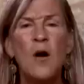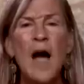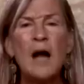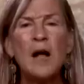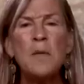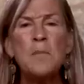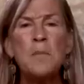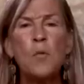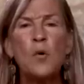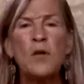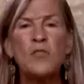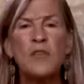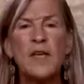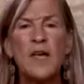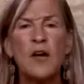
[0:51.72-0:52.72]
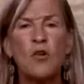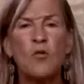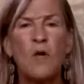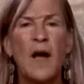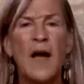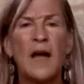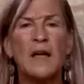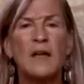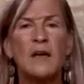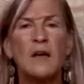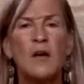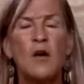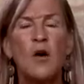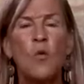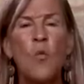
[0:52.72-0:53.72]
How come boys can't cry?
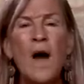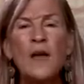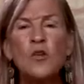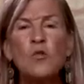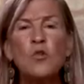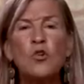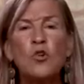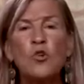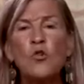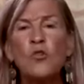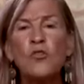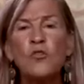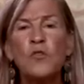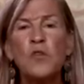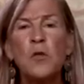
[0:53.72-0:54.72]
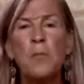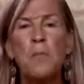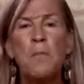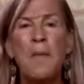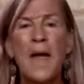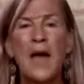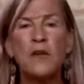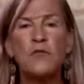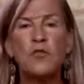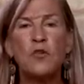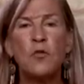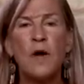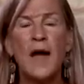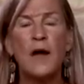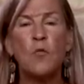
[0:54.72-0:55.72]
Why do girls feel bad for
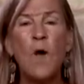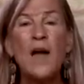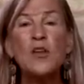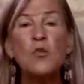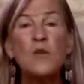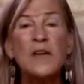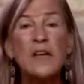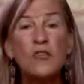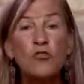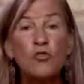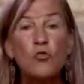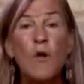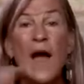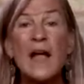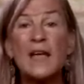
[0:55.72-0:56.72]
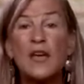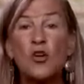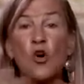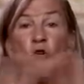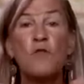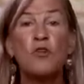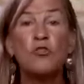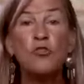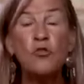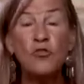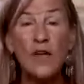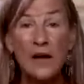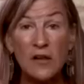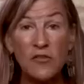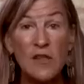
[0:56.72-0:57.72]
crying? Why do kids cry and get over it in two
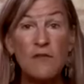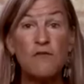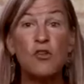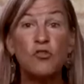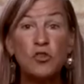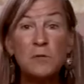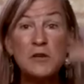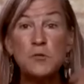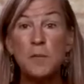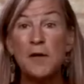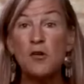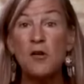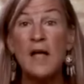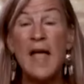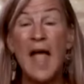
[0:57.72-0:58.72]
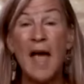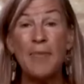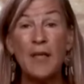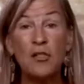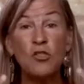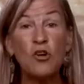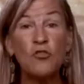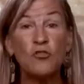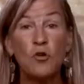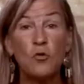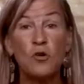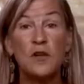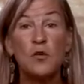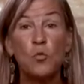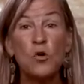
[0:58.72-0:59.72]
seconds and they feel so much better and they look so
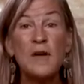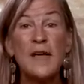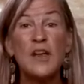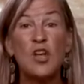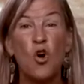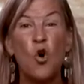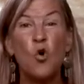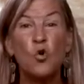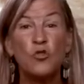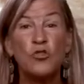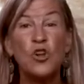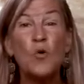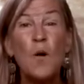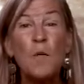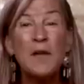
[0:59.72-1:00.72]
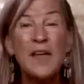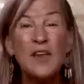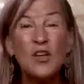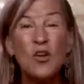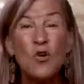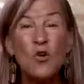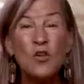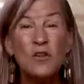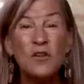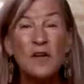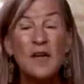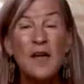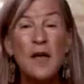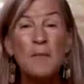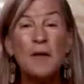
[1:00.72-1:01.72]
good and we're getting old? You we're getting old?
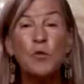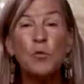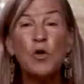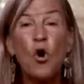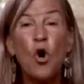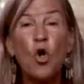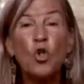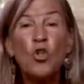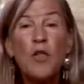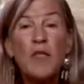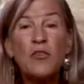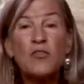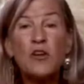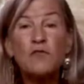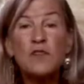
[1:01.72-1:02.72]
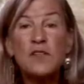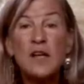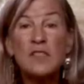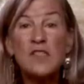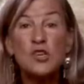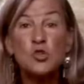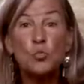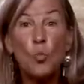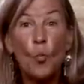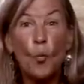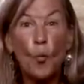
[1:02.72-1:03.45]
Because we hold all that stuff in like this